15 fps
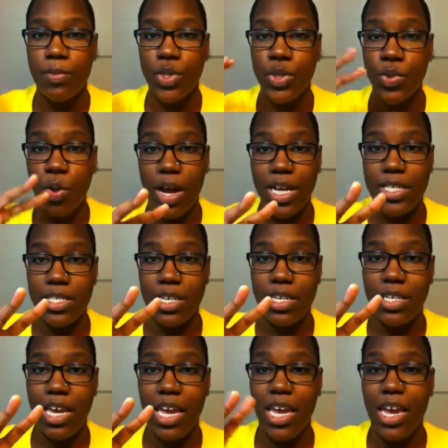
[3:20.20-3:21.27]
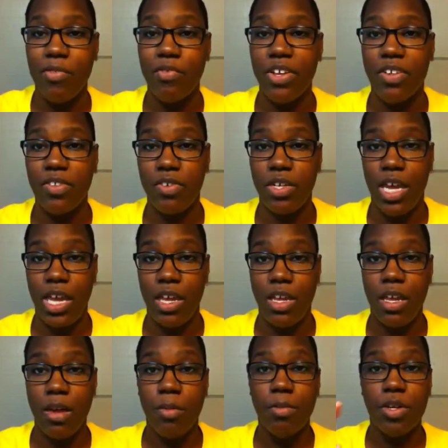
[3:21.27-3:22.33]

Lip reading: twice a day, every other day,